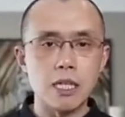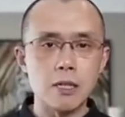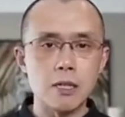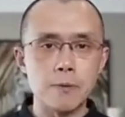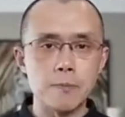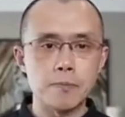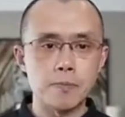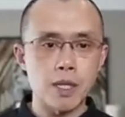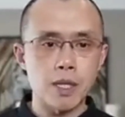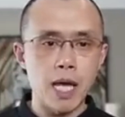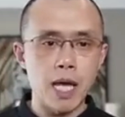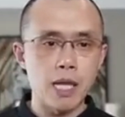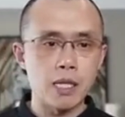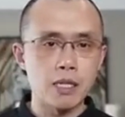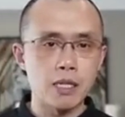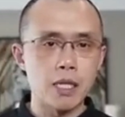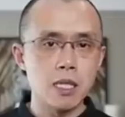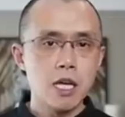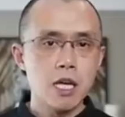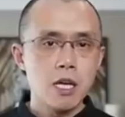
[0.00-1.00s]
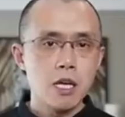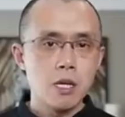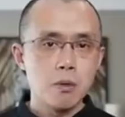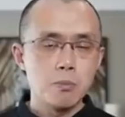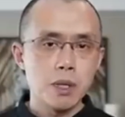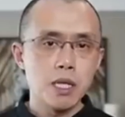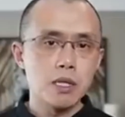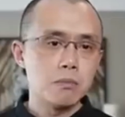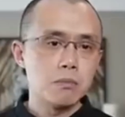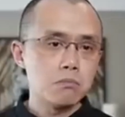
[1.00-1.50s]

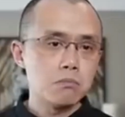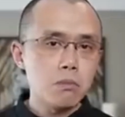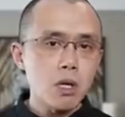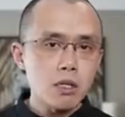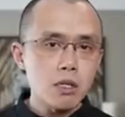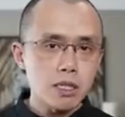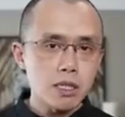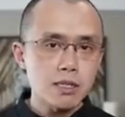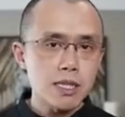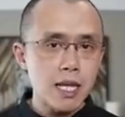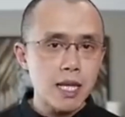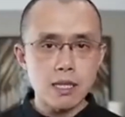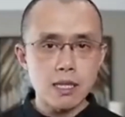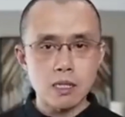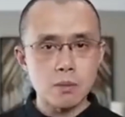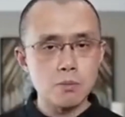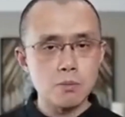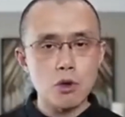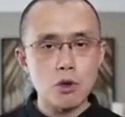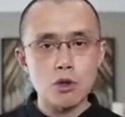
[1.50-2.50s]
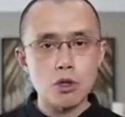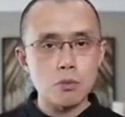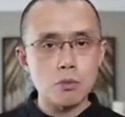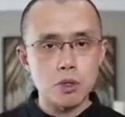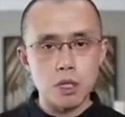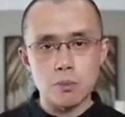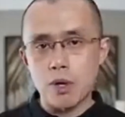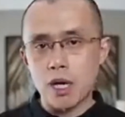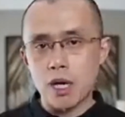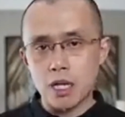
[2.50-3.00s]
But understand that
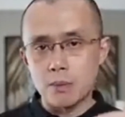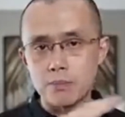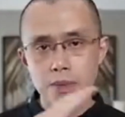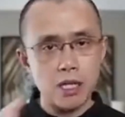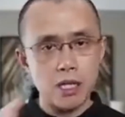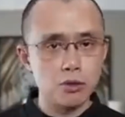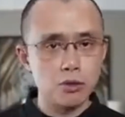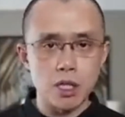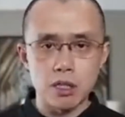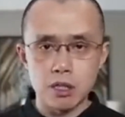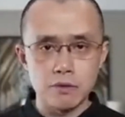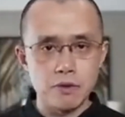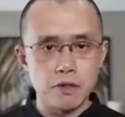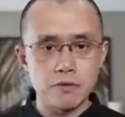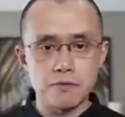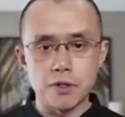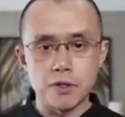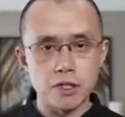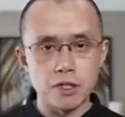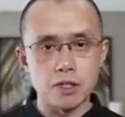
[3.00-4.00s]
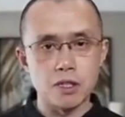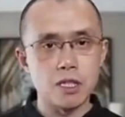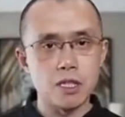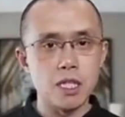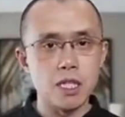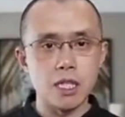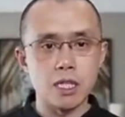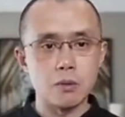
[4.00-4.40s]
tomorrow the market may go down even further.